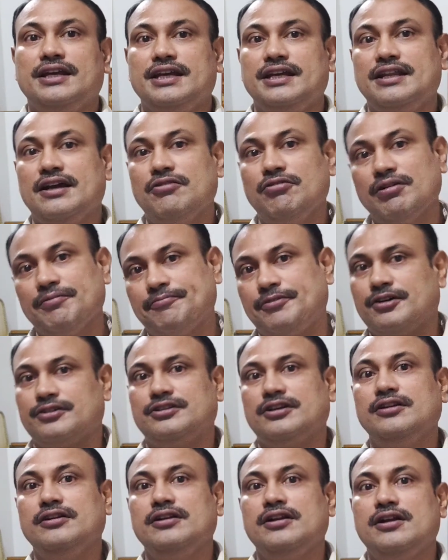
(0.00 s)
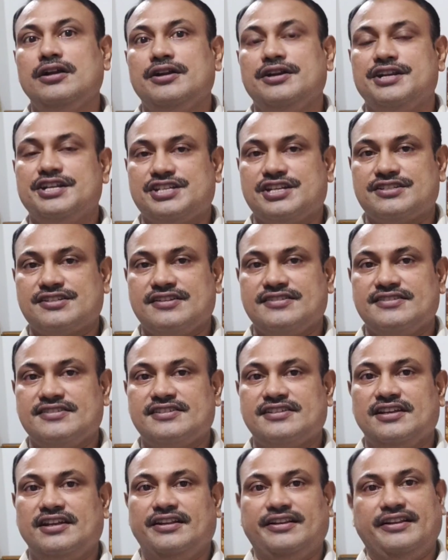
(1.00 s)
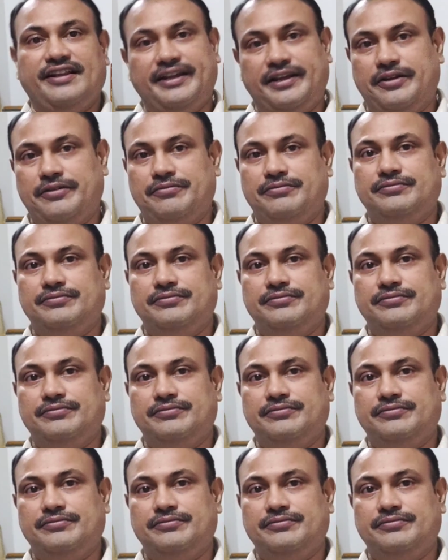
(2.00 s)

in our further discussions. Thank you.